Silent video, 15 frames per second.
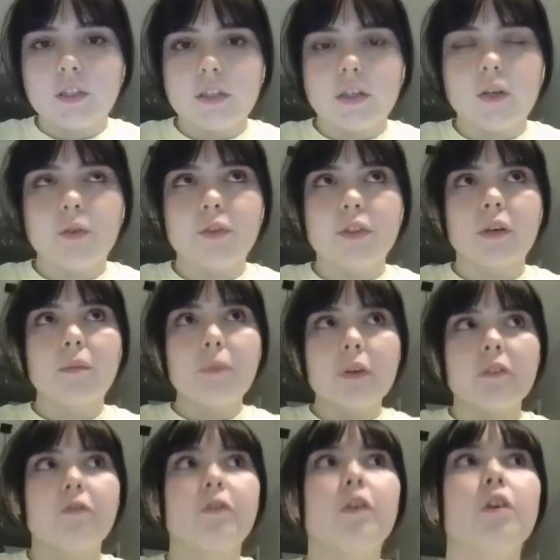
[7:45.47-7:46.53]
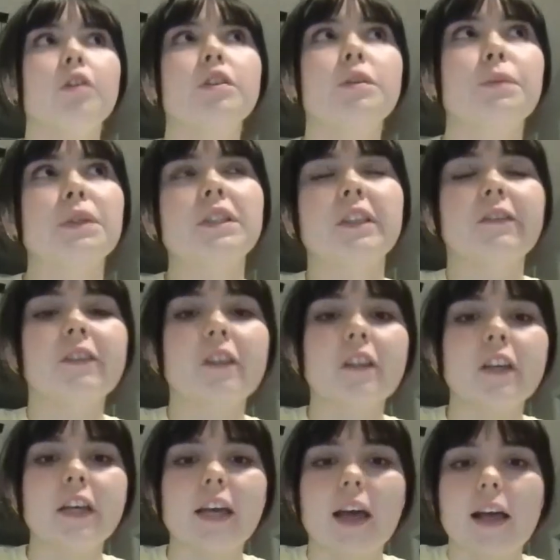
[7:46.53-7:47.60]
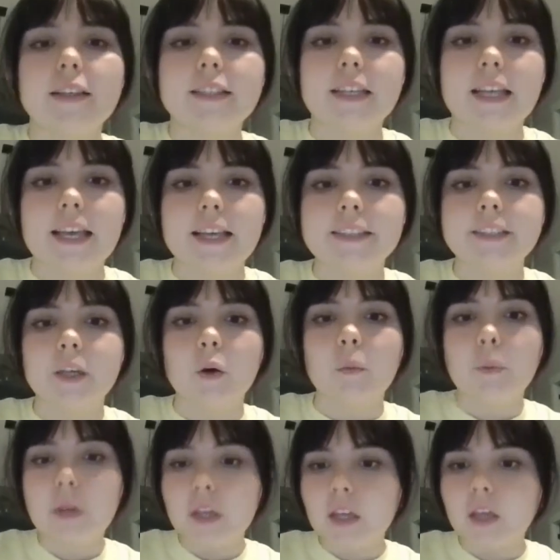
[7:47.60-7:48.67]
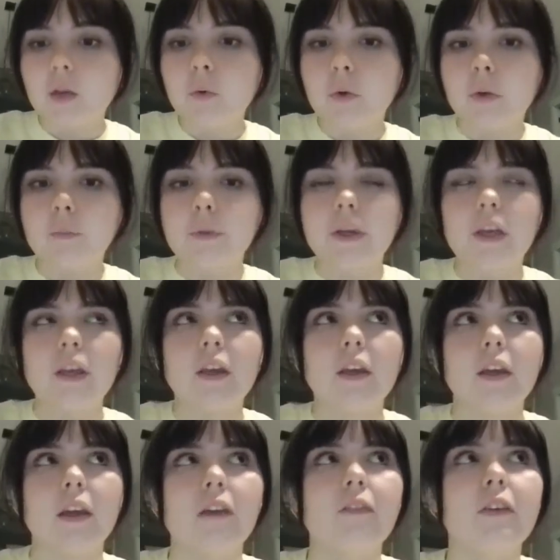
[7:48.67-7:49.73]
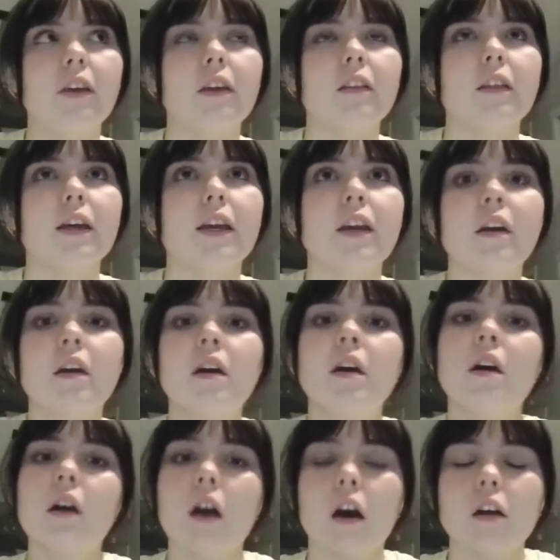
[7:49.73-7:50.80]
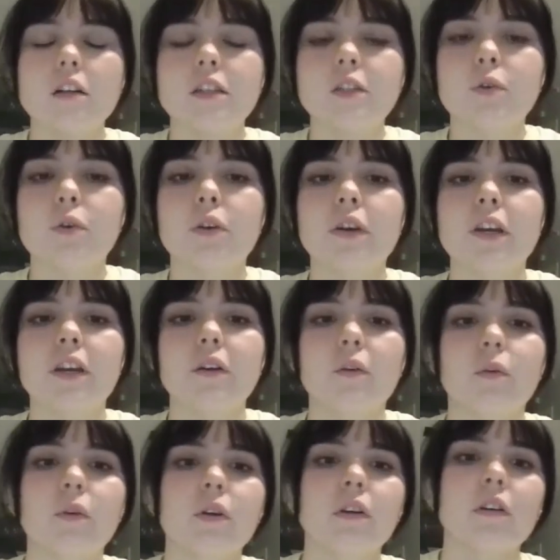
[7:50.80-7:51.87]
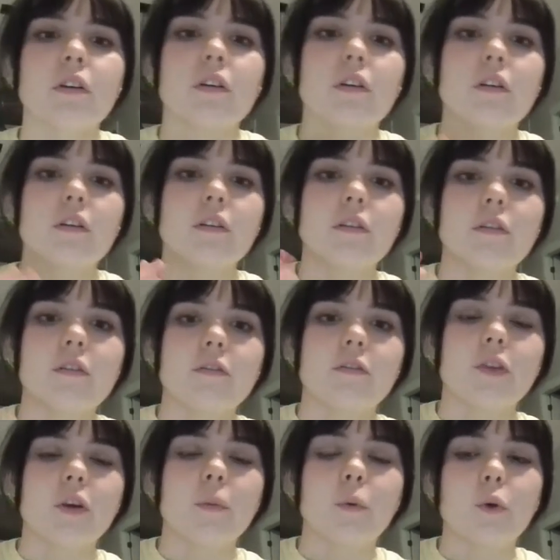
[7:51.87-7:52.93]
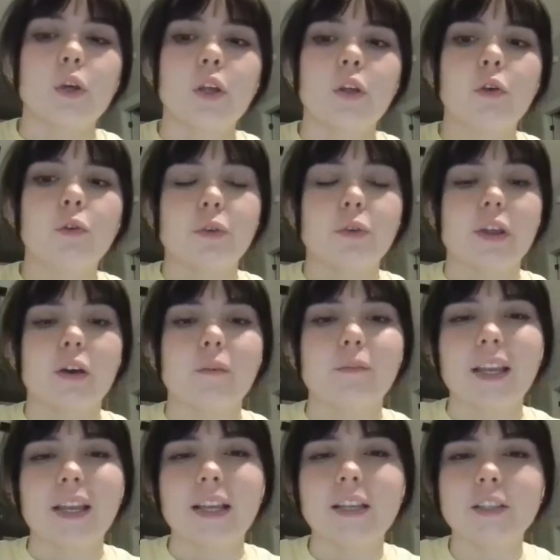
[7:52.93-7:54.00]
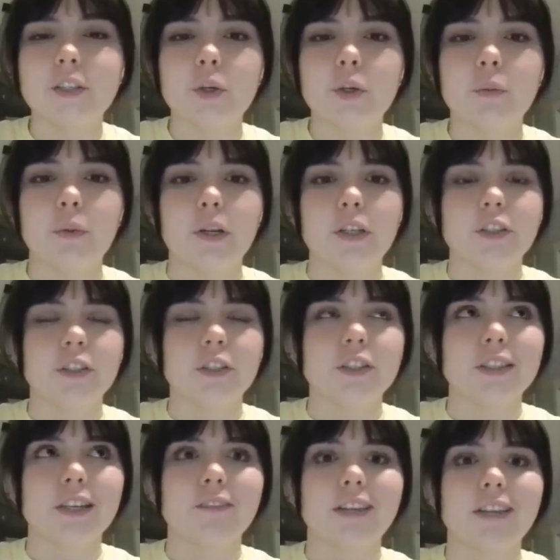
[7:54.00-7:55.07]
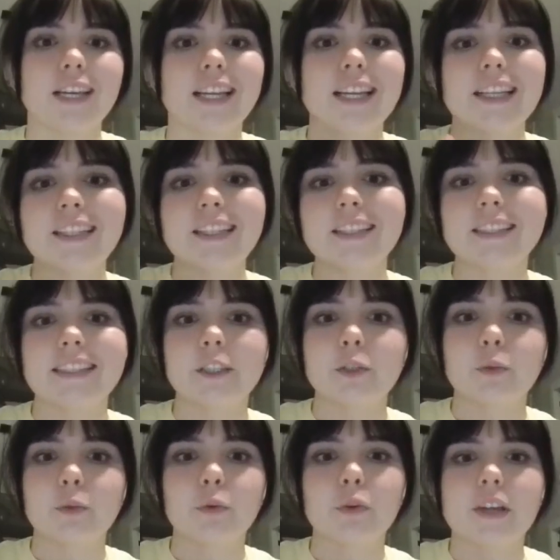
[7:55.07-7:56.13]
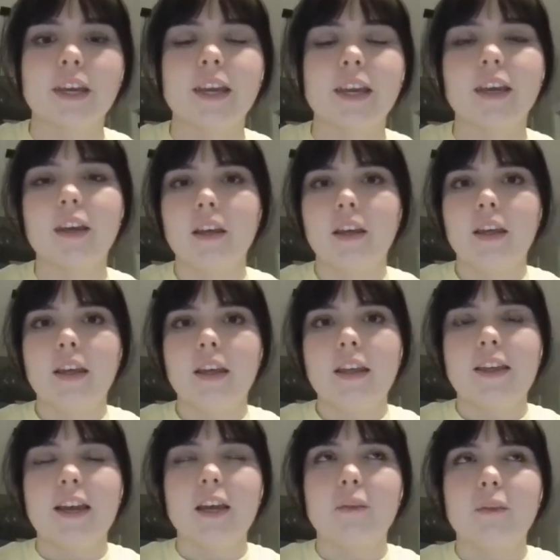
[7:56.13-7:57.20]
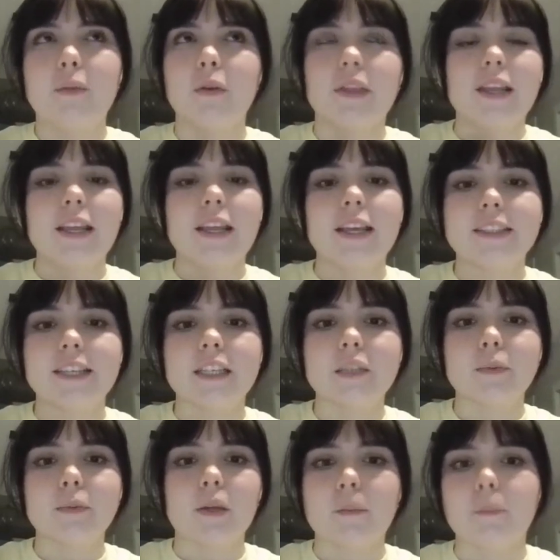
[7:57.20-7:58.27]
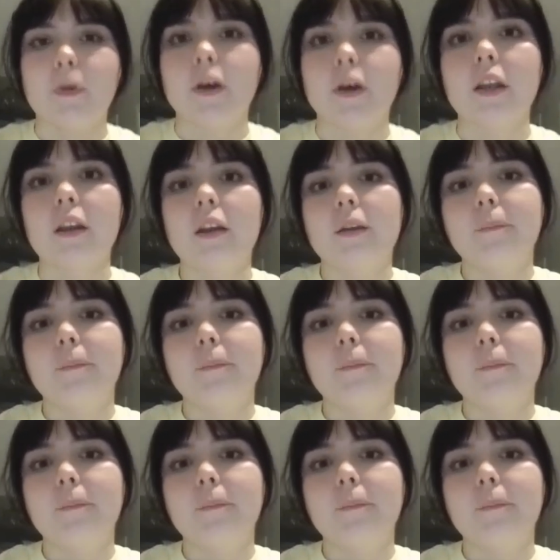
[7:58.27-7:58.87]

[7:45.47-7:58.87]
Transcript: So some pitfalls specifically as an SLP would be giving like auditory or verbal cues without meaning to, but it's just kind of like an instinctual thing. That could be with any assessment, but